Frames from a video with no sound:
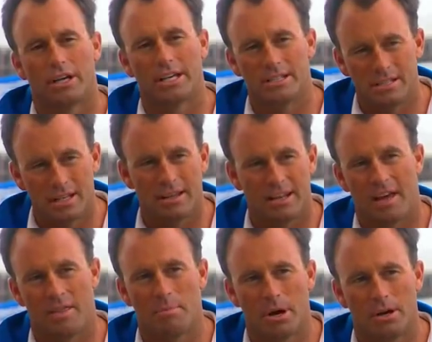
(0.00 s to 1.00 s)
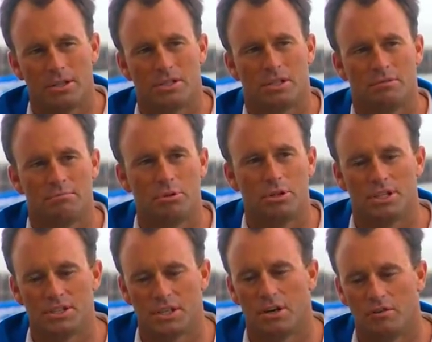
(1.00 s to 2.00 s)
to consider the other boats and put
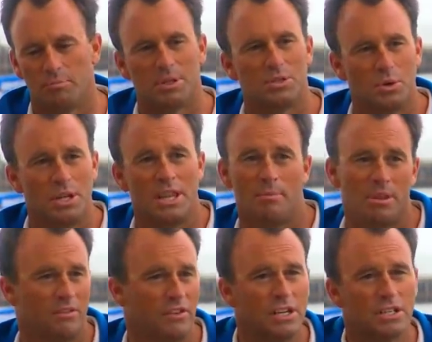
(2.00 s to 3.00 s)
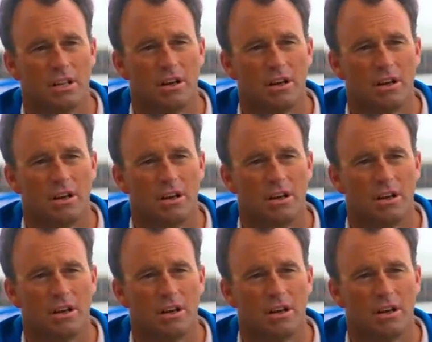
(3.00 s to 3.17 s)
yourself between them and the finish